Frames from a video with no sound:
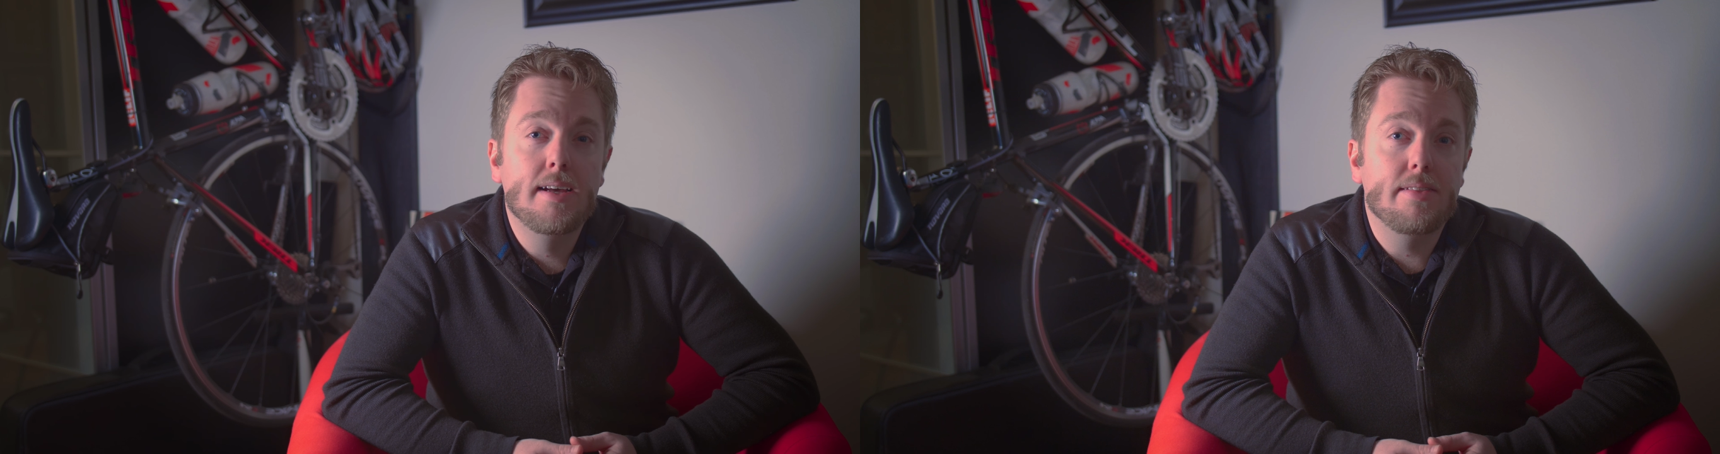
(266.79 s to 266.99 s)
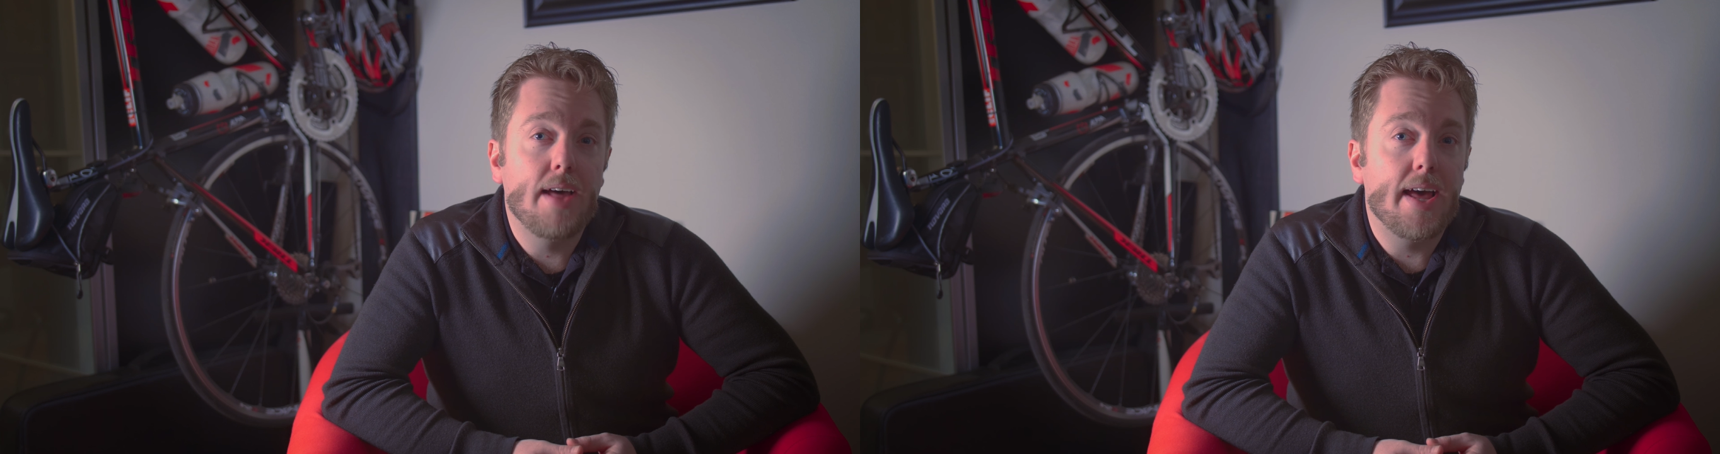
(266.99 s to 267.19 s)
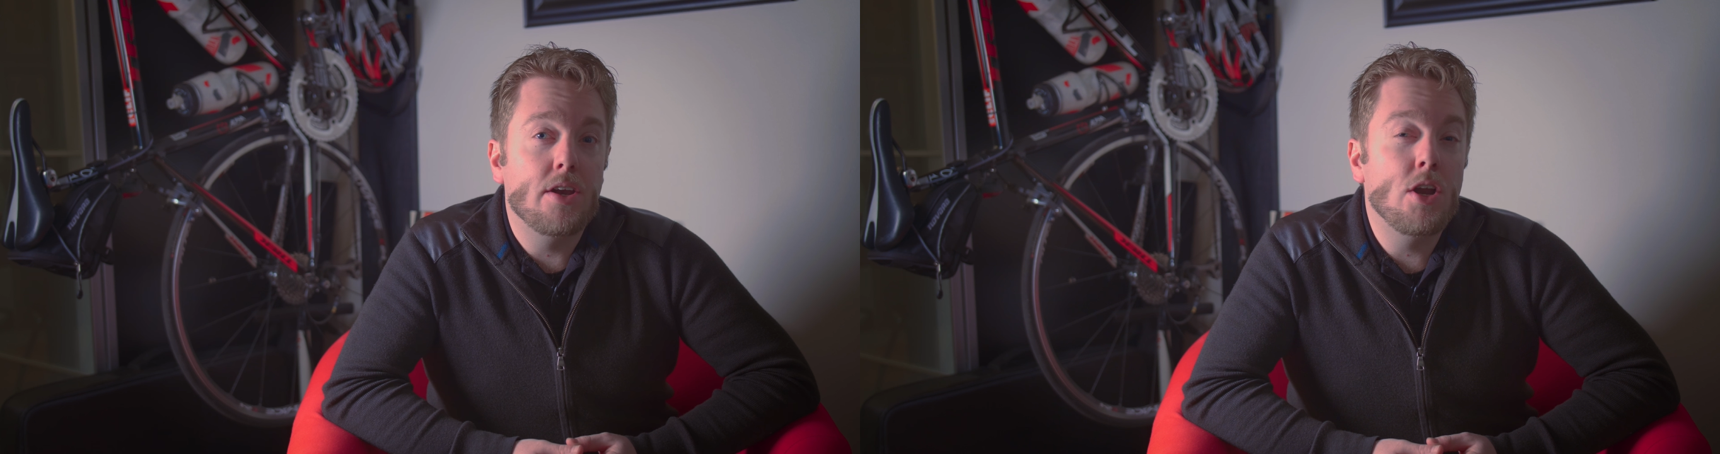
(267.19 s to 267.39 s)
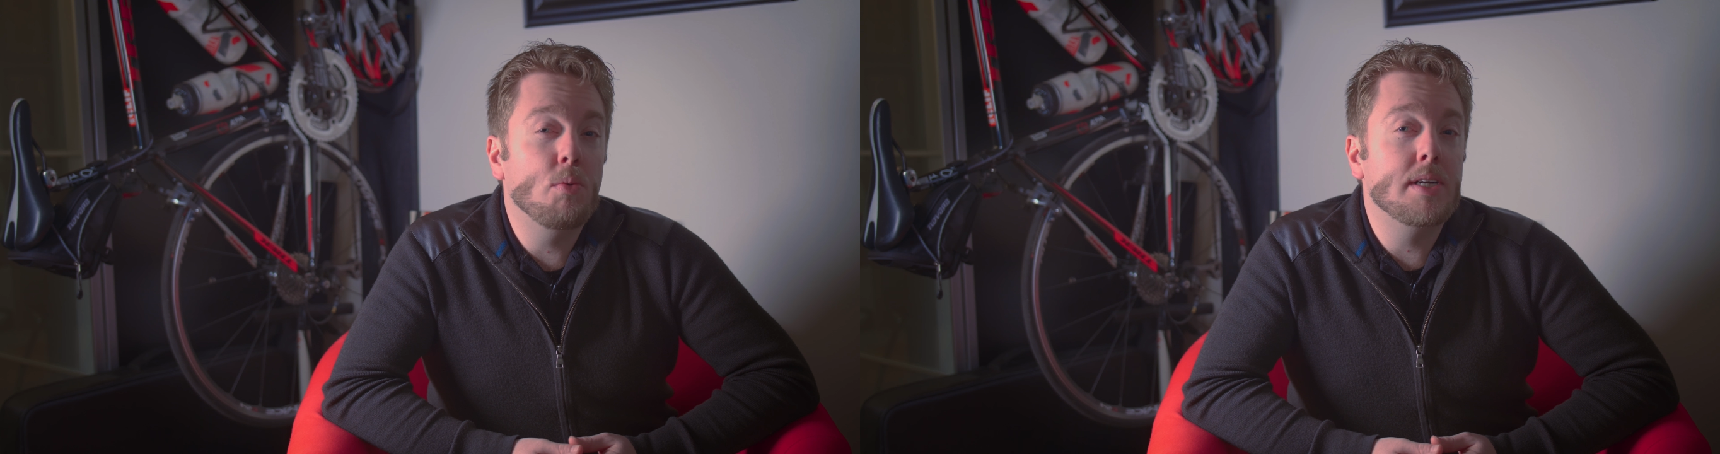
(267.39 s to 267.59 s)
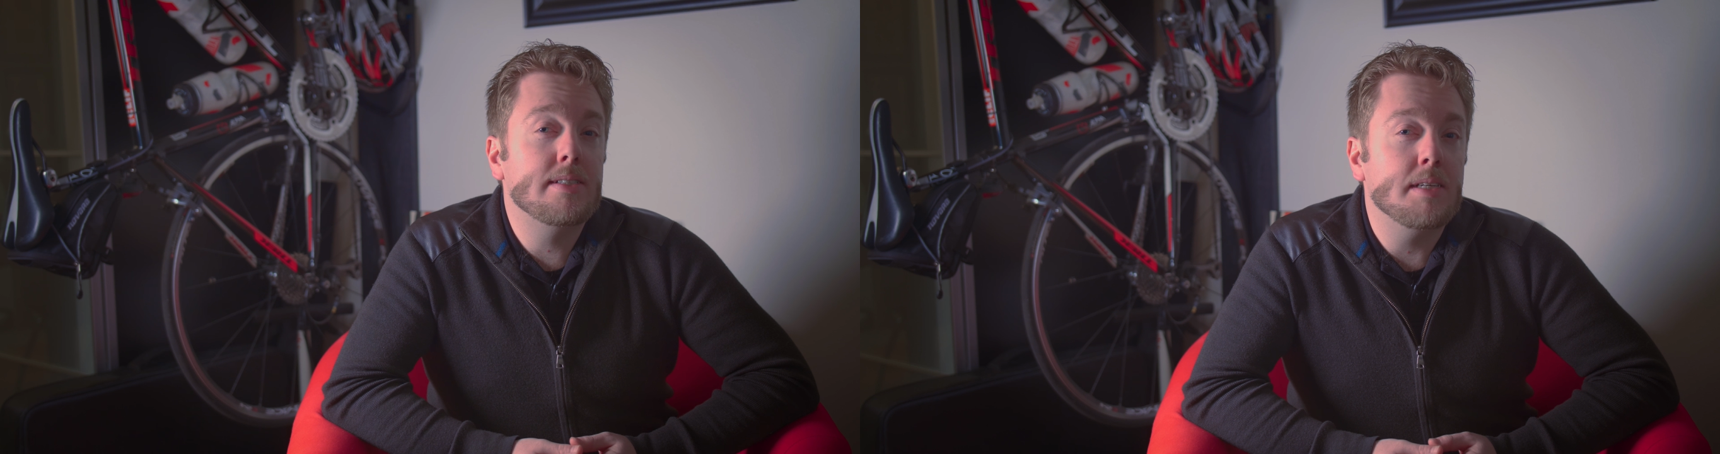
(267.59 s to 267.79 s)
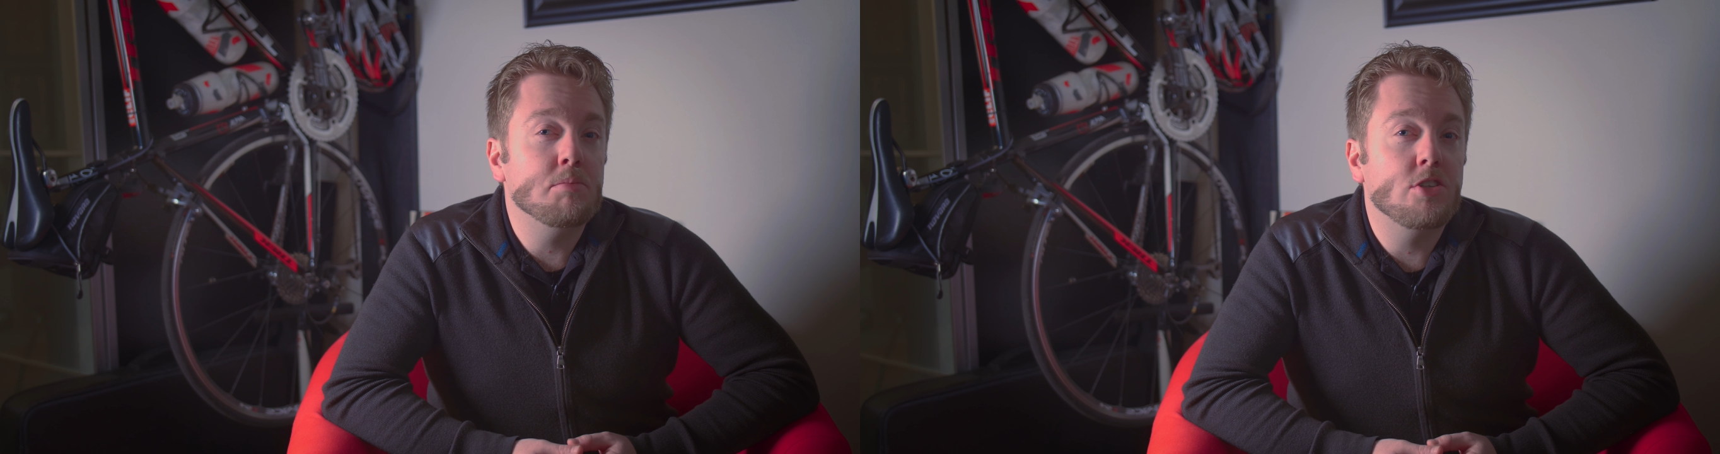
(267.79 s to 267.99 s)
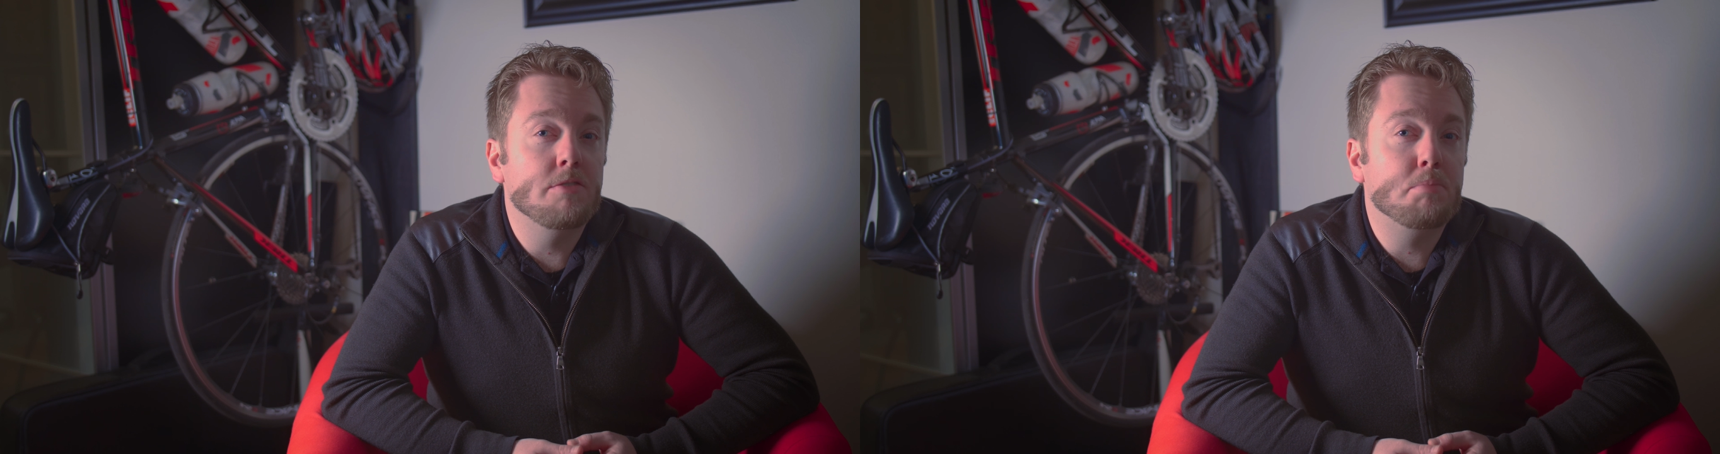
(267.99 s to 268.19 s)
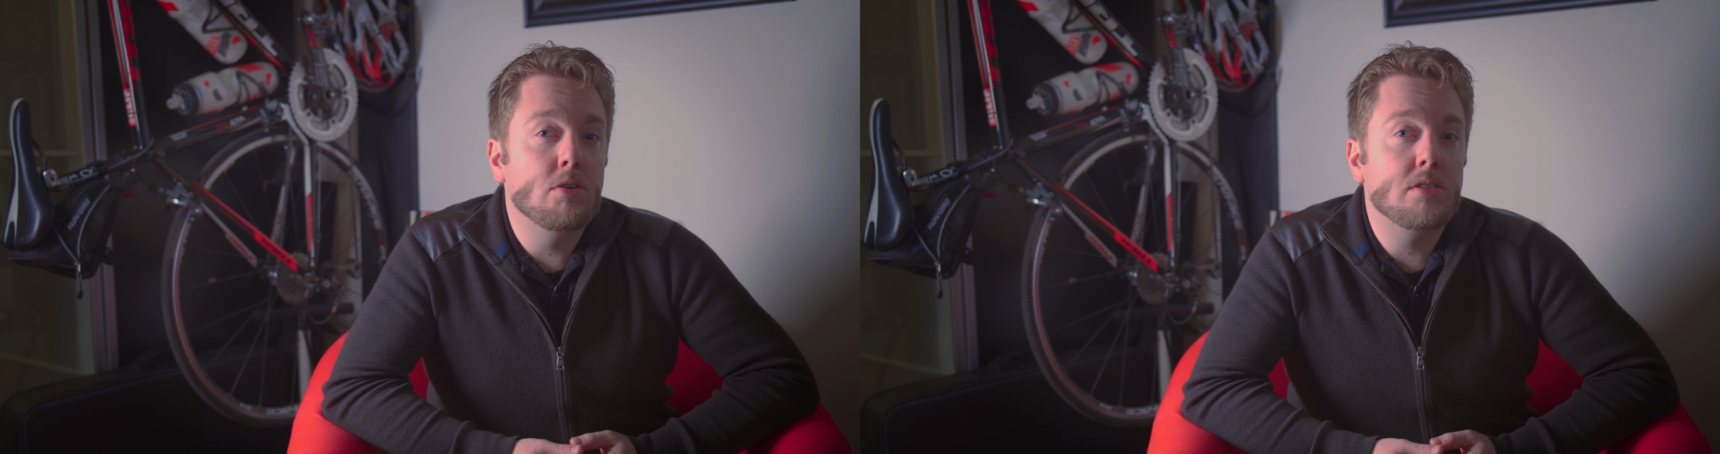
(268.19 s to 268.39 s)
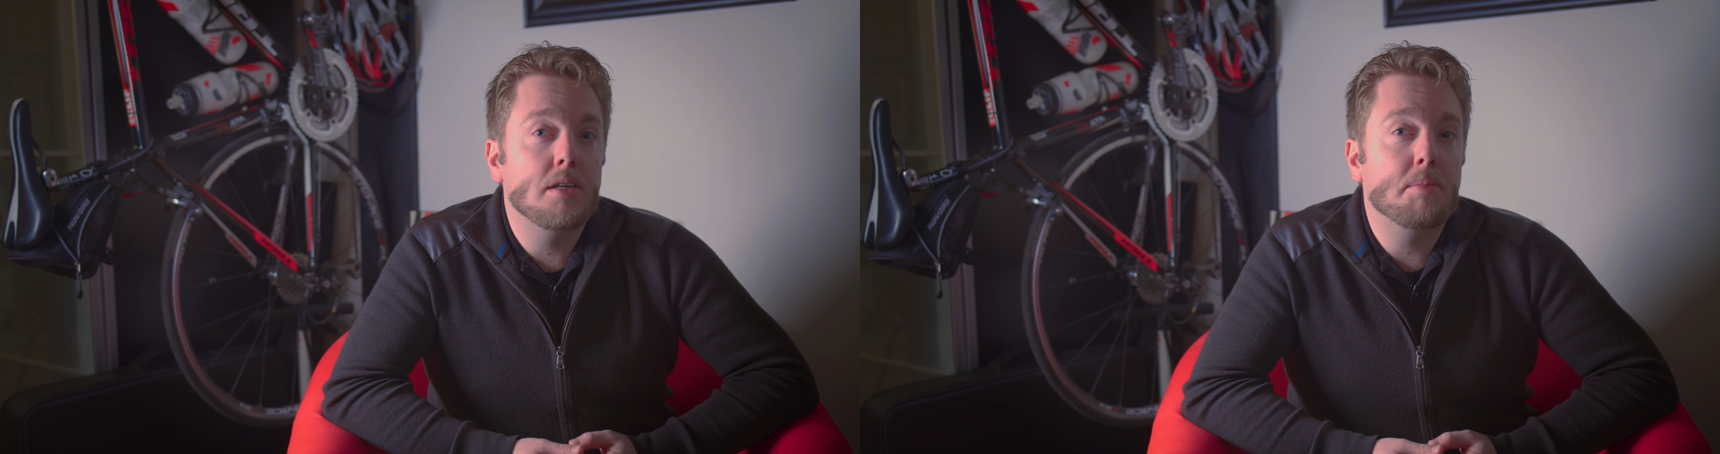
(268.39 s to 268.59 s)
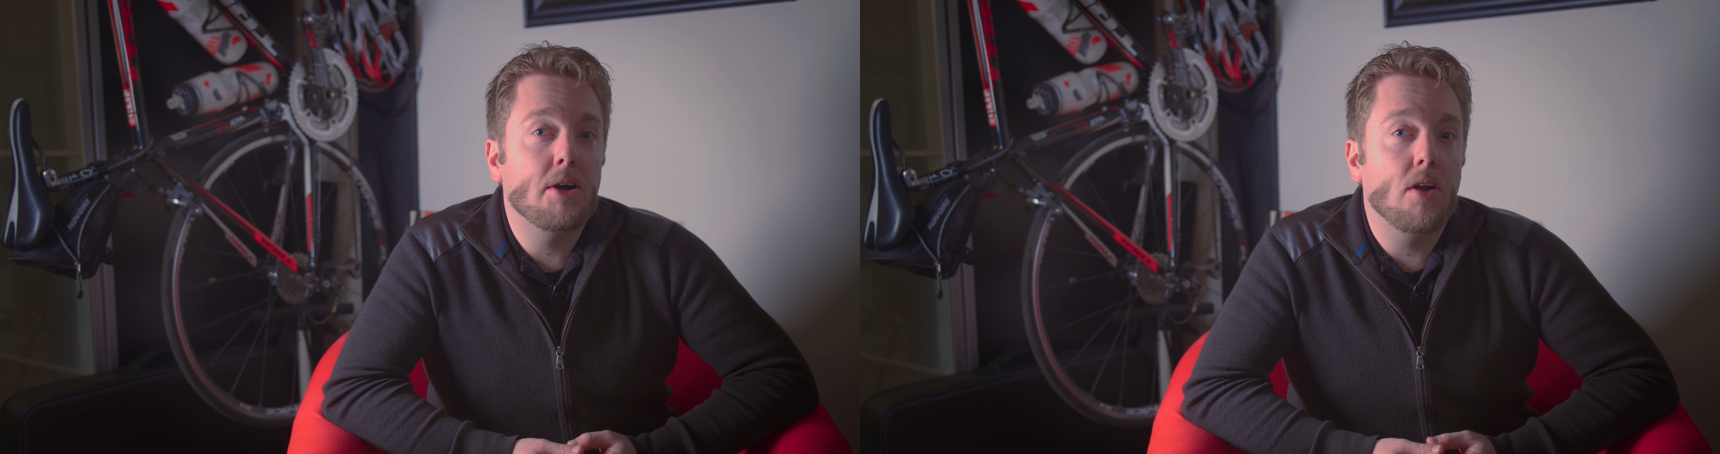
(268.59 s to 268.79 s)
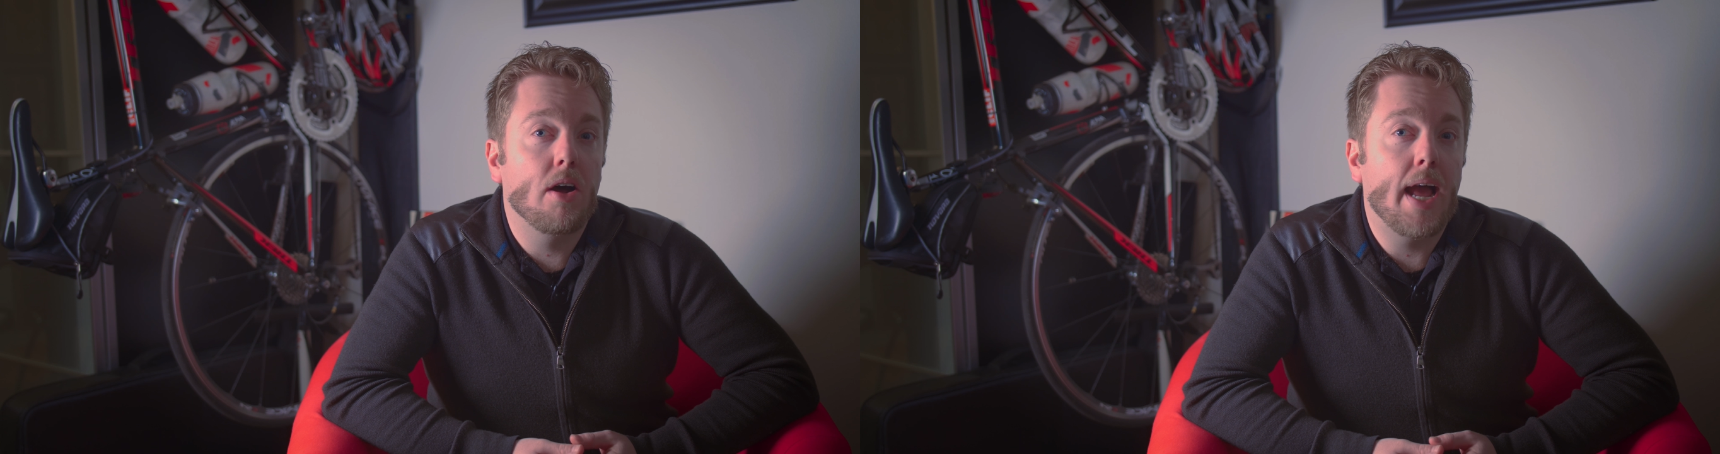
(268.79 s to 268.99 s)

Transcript: that no one seems to have posted about on